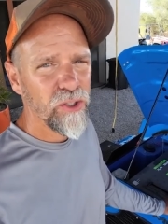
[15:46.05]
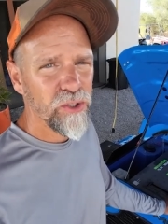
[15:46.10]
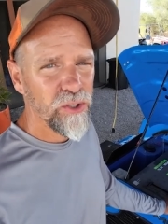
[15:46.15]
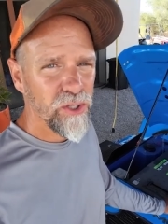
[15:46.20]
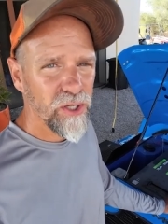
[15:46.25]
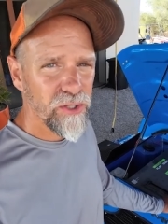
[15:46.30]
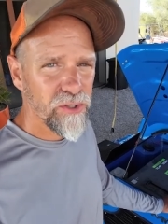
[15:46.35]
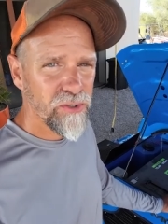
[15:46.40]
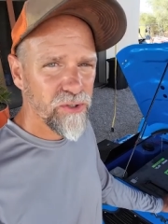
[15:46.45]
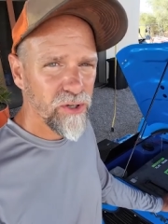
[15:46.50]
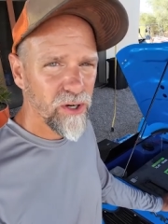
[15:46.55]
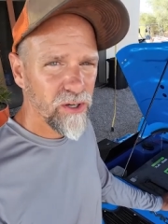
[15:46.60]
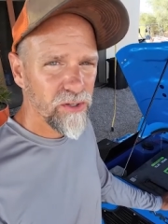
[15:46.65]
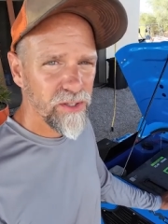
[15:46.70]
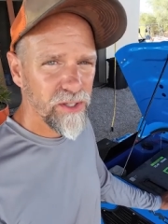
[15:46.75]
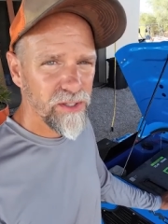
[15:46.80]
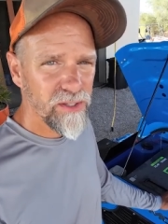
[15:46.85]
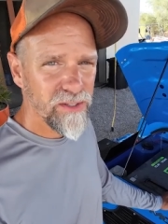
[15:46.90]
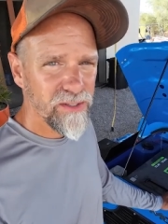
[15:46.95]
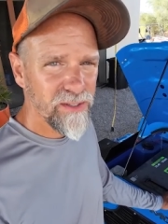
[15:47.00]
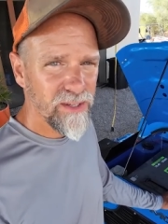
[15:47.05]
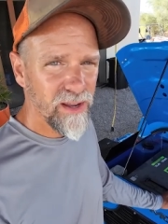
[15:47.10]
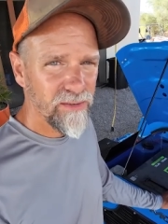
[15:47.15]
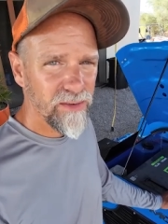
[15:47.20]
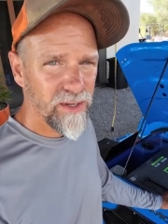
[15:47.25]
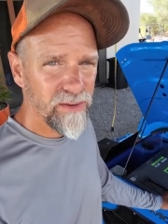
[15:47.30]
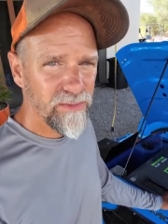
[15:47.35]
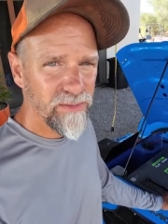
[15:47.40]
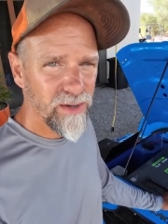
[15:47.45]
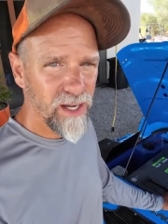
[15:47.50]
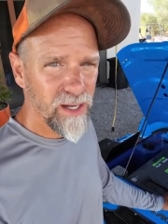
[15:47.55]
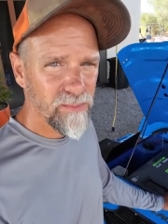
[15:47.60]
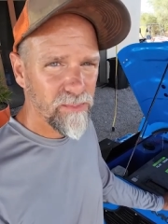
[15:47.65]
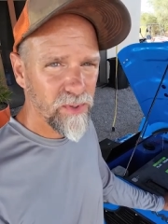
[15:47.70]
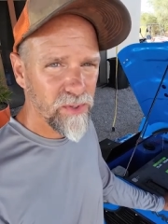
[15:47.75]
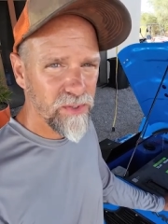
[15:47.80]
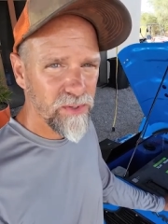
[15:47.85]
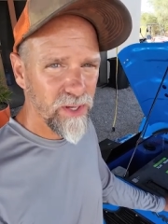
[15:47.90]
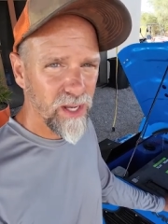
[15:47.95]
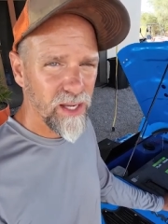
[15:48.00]
discharge it to
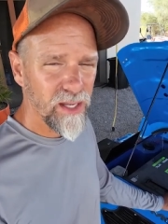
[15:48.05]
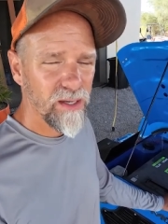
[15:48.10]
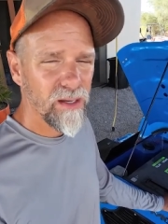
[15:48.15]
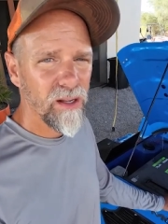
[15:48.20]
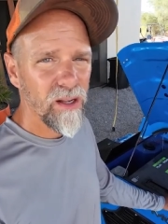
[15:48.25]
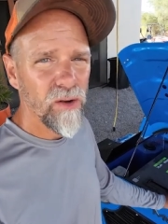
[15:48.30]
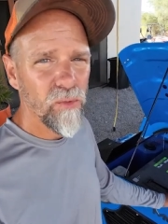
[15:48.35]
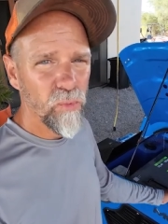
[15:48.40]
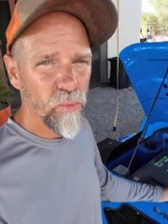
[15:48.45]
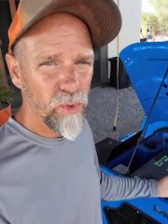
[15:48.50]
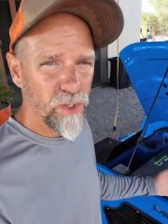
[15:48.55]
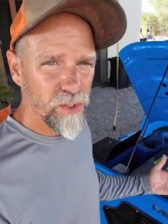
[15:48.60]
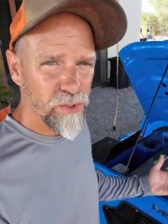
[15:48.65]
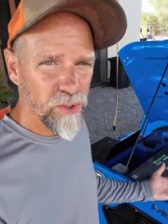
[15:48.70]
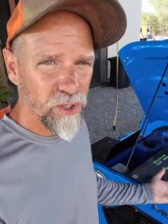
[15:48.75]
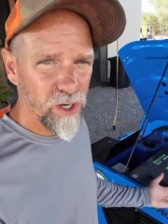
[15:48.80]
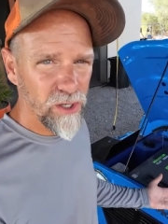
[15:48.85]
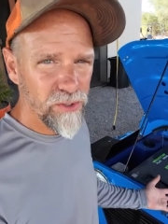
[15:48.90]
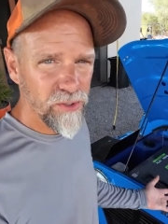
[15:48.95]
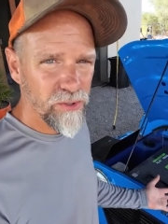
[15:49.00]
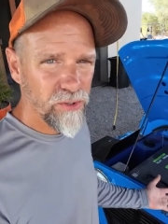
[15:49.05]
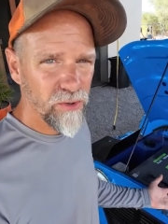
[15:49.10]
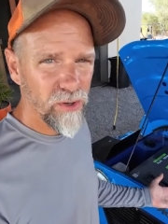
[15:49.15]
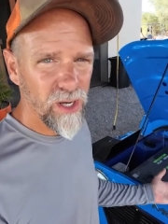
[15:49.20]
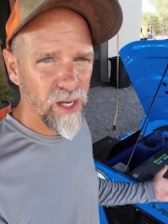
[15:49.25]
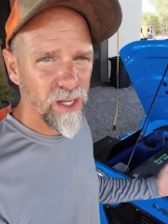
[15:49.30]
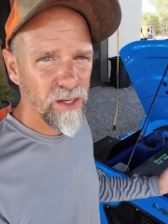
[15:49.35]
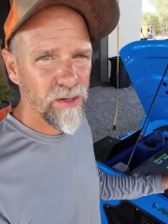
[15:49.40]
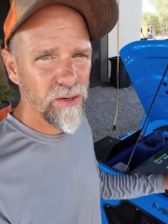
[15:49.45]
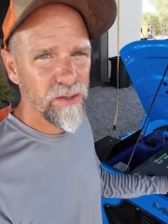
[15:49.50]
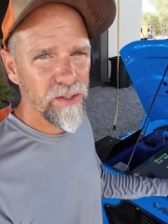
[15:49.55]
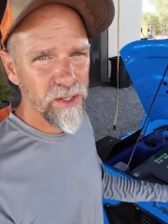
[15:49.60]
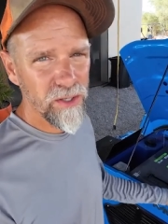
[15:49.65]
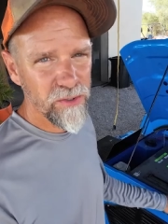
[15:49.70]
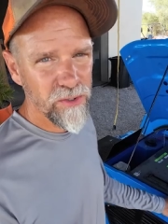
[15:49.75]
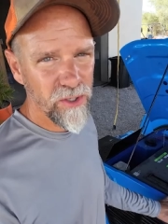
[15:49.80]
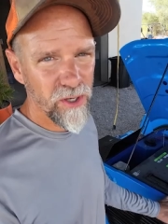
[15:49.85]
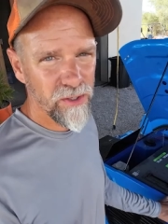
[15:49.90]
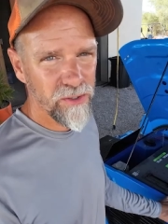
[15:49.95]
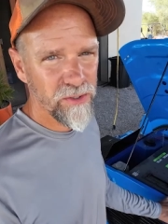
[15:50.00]
75%, recharge to 100,
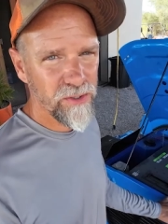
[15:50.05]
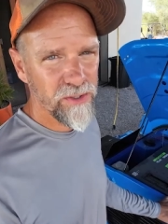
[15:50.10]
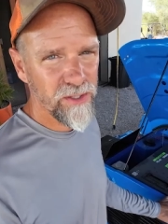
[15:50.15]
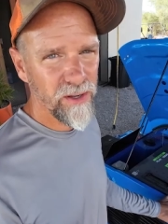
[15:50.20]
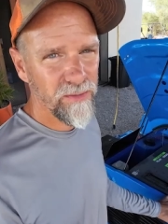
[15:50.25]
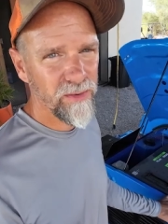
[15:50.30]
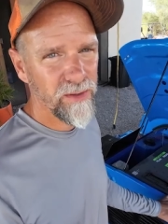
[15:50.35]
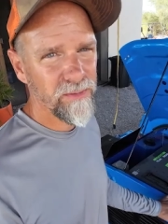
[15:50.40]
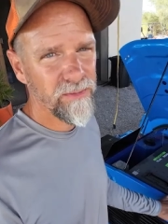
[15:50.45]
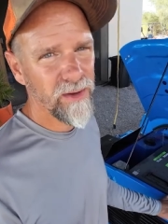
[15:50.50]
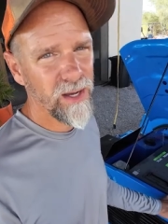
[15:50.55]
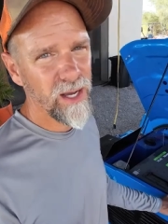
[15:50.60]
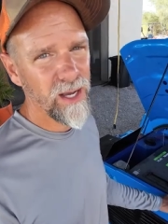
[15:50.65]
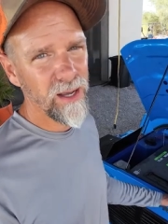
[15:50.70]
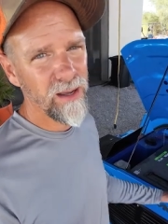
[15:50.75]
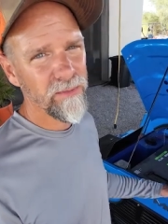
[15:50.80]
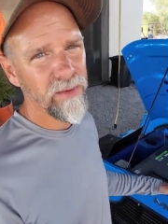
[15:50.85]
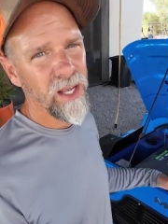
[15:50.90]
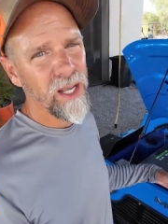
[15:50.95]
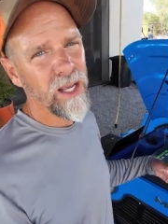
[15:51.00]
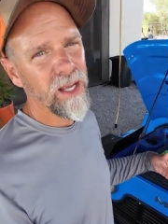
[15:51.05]
discharge to 75.